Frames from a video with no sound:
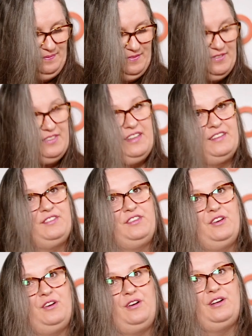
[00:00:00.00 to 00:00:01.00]
So that's
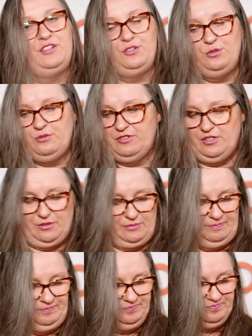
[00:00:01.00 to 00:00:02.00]
your Nuvo.
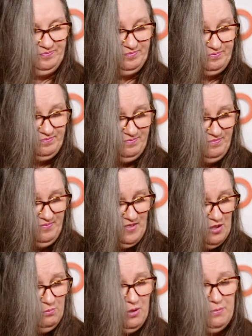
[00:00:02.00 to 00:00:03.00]

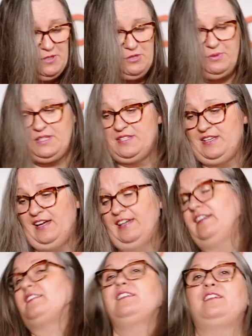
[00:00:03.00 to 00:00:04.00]
Pop it to one
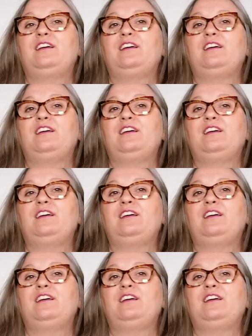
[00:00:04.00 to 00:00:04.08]
side.